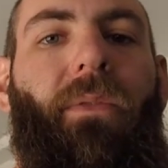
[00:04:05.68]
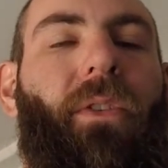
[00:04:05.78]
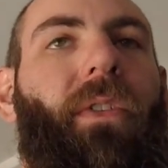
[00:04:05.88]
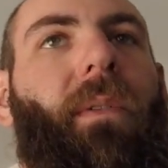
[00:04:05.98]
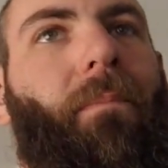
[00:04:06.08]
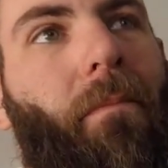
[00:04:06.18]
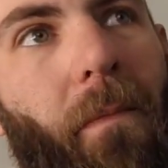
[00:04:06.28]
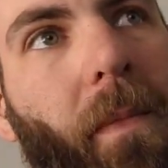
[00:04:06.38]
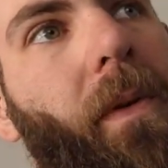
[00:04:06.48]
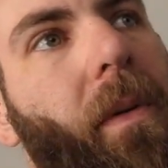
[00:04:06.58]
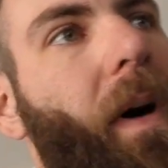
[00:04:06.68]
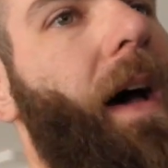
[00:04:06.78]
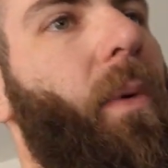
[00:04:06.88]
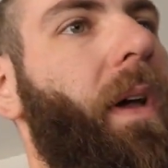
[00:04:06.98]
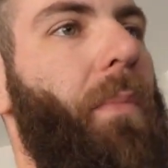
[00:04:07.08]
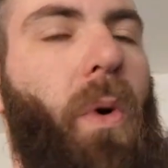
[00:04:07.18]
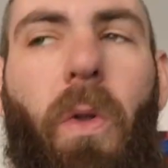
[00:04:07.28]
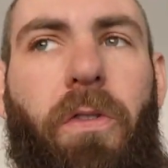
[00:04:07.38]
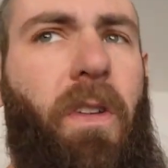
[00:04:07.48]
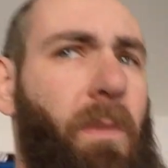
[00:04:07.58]
for some highway
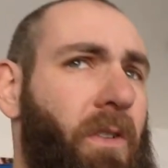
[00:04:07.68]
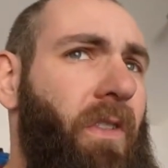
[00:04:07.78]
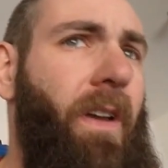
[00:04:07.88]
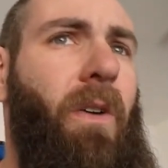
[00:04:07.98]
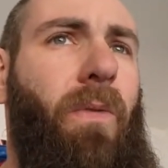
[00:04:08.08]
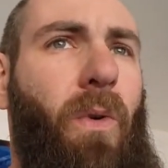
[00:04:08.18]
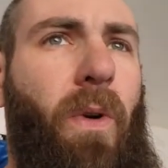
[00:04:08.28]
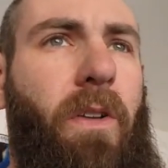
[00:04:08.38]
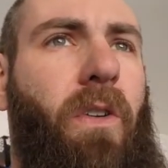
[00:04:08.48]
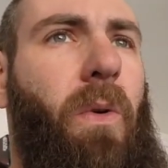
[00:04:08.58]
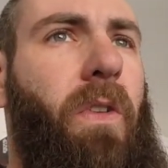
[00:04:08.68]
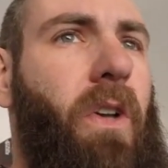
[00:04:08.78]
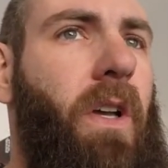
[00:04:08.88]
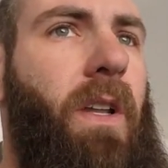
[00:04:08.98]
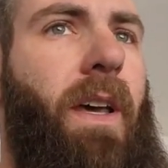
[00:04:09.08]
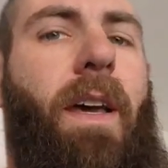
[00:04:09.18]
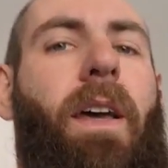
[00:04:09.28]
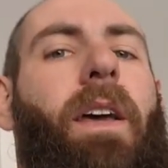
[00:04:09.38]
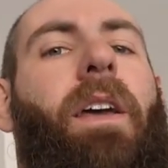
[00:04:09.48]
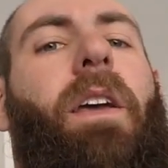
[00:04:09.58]
pulls, just to make sure the air fuel ratio is good.
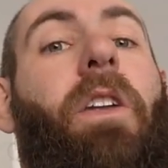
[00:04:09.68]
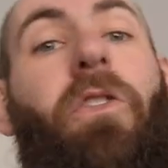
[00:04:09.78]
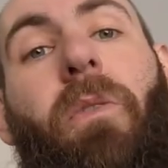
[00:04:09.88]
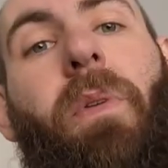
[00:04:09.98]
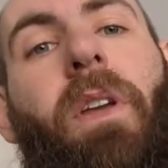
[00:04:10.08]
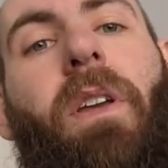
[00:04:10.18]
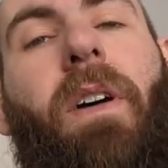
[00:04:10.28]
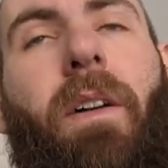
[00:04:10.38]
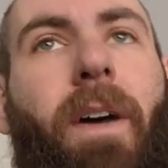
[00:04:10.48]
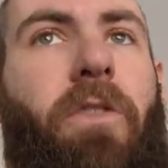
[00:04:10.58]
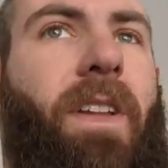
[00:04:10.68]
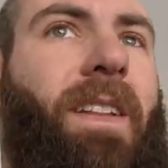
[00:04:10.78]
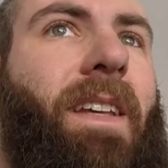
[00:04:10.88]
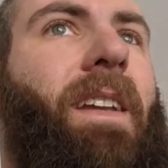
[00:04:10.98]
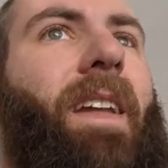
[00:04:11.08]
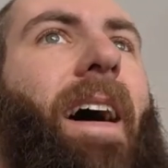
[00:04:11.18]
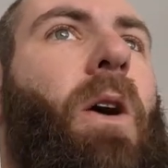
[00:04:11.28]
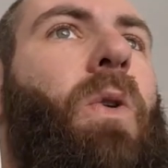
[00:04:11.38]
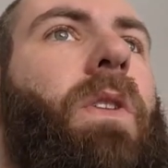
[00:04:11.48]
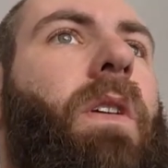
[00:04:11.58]
It should be. I've actually leaned
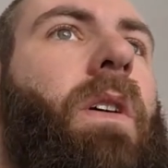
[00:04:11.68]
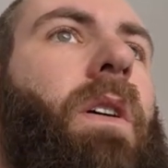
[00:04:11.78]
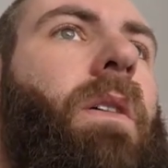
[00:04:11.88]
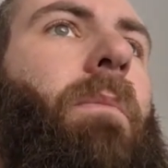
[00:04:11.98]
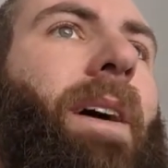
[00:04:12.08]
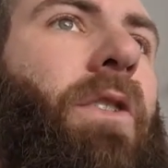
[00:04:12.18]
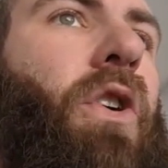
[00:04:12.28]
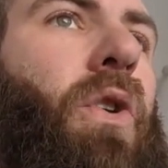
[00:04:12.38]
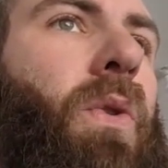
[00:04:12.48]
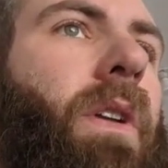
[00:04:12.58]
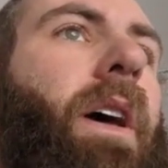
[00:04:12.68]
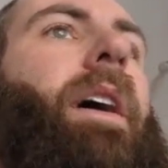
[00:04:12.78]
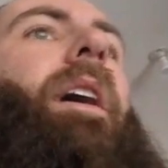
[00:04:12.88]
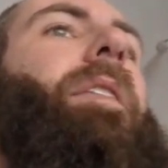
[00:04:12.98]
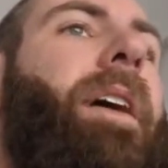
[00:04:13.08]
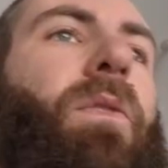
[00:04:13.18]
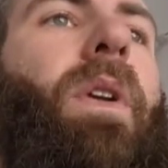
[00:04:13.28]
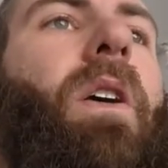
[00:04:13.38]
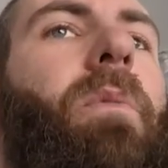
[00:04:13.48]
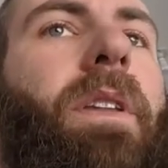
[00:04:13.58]
out my tune, and that's what
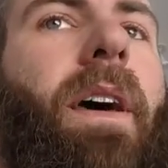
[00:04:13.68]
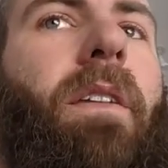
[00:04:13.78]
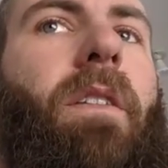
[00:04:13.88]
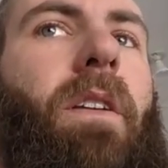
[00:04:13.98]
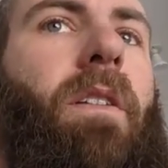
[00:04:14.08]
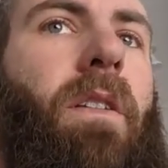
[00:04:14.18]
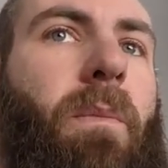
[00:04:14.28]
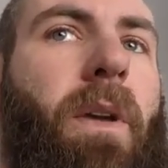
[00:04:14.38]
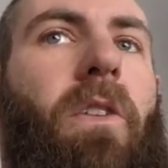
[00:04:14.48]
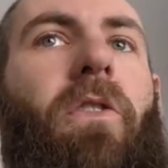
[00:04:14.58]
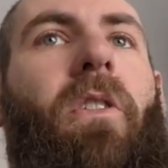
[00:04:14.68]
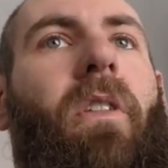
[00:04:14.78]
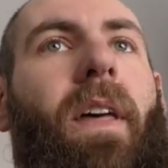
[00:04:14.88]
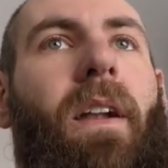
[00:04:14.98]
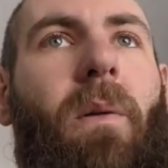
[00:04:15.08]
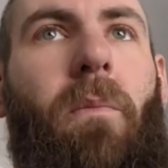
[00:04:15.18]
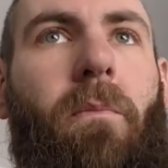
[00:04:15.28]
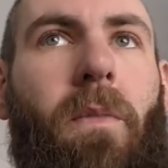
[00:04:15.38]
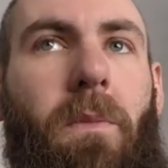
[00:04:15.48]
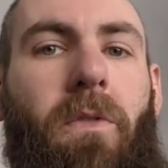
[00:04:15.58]
I will be testing to make sure that I'm
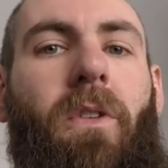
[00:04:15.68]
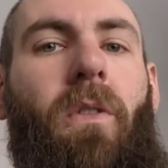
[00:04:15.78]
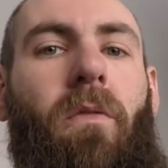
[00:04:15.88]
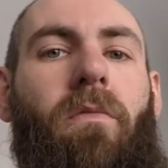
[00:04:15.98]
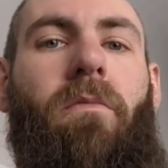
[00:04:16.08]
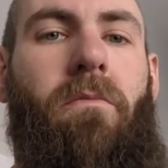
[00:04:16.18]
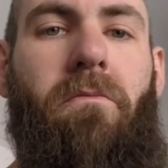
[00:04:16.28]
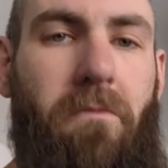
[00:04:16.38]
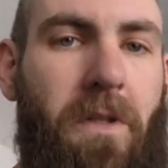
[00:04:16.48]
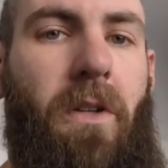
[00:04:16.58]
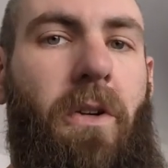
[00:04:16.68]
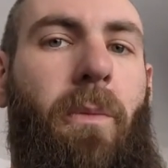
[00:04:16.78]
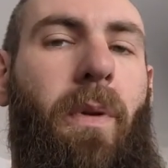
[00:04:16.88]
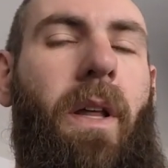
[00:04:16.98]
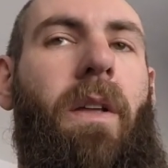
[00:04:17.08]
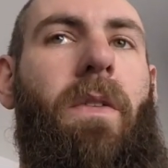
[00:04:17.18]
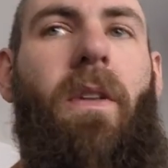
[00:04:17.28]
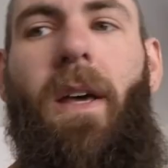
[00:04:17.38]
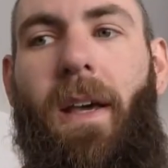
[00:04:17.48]
still in a good place.